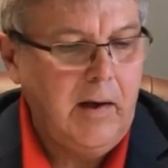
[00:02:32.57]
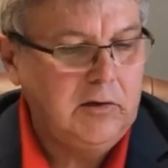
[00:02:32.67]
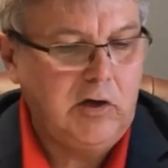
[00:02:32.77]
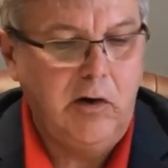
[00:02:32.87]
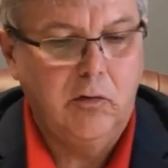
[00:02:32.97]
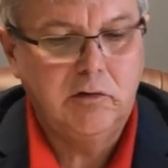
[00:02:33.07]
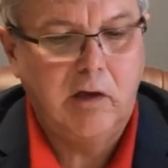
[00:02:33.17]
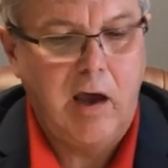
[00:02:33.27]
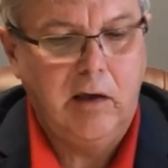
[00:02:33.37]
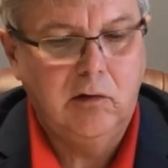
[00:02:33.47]
chairs,
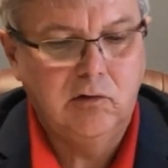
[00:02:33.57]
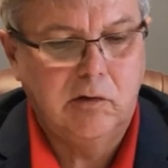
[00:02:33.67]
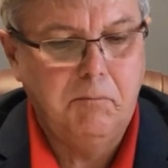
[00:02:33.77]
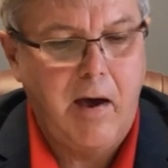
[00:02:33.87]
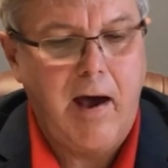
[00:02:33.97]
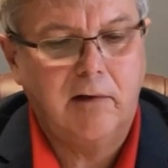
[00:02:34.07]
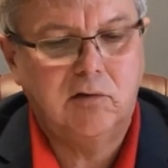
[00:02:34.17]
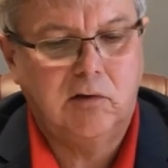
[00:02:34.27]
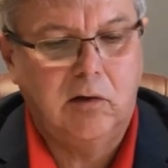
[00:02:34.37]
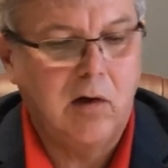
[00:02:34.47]
handles and
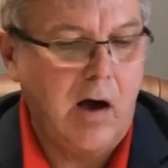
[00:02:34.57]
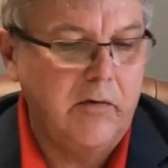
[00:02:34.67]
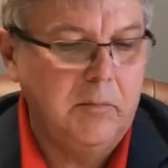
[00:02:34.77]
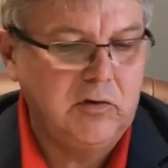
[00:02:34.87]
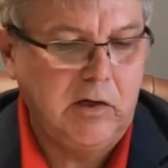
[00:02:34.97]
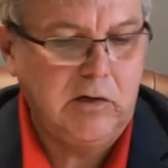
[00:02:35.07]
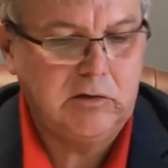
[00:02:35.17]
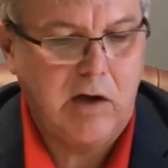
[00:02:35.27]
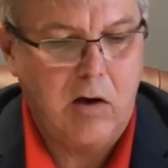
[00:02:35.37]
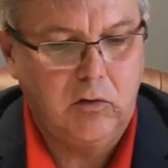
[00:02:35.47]
backs, coffee machines,
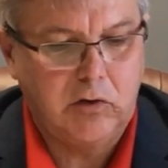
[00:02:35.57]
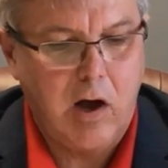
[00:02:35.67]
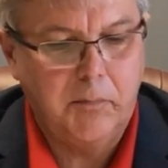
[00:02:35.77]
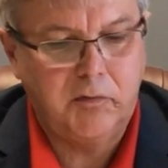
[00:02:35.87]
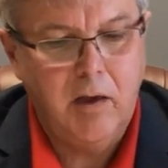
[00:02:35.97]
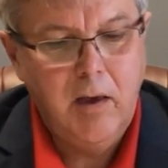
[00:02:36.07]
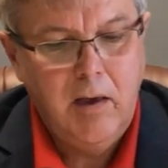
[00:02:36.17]
countertops,